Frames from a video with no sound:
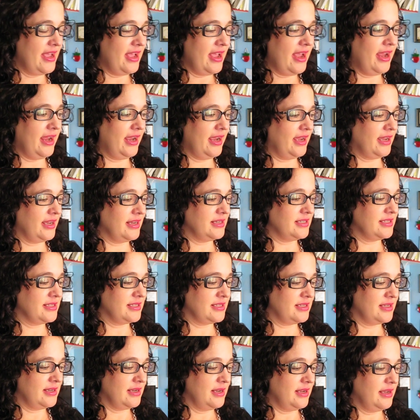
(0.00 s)
And
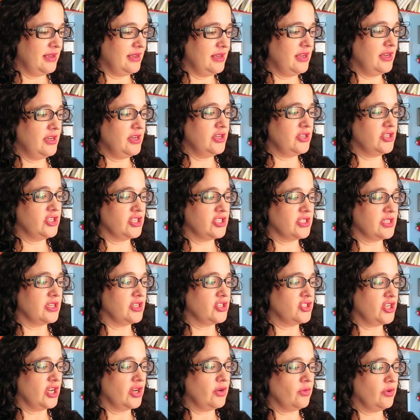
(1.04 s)
just
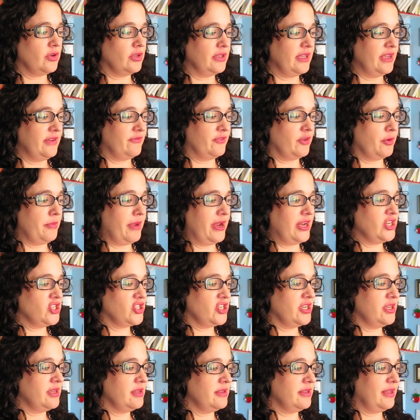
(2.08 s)
general
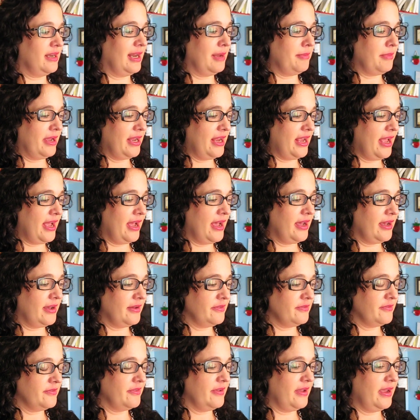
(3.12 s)
information that I might
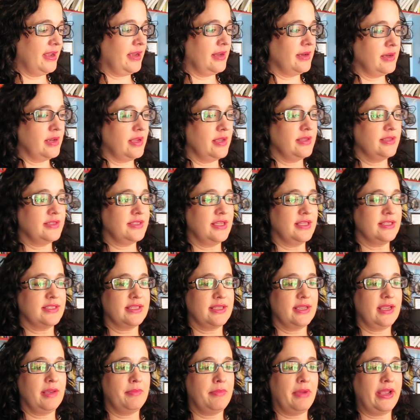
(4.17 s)
have. And since
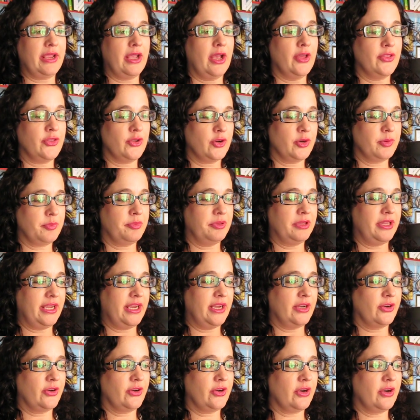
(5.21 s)
in my other
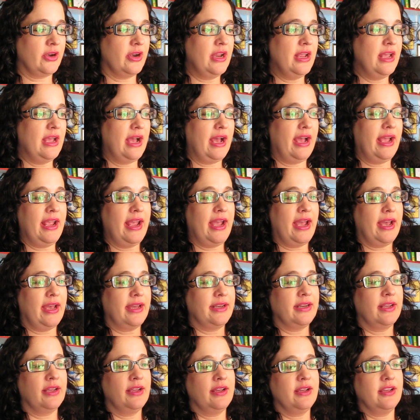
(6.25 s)
planner, I
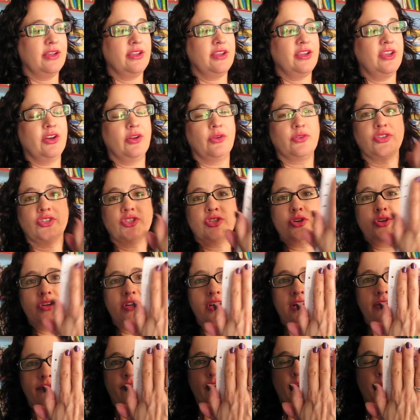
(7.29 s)
had, you know,
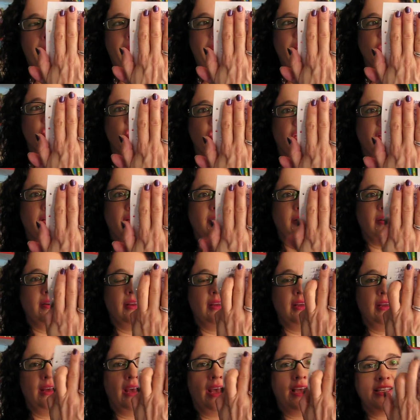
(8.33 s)
student information,
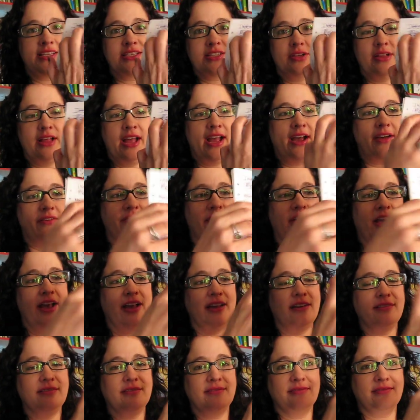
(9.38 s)
I still have
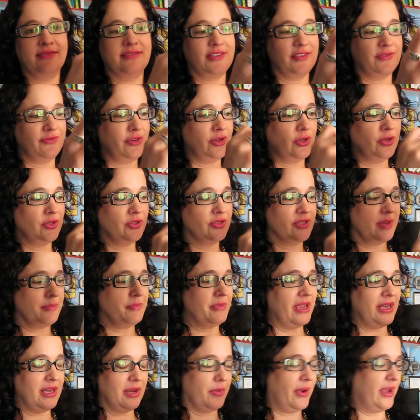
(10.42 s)
that to fold
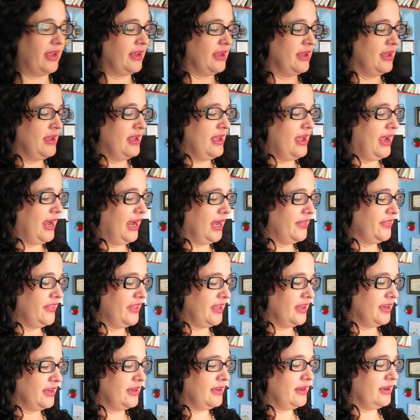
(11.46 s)
anyway. And
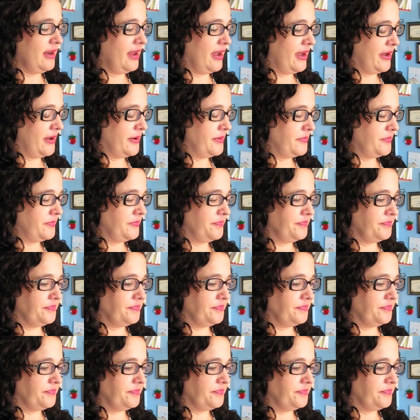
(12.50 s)
then um,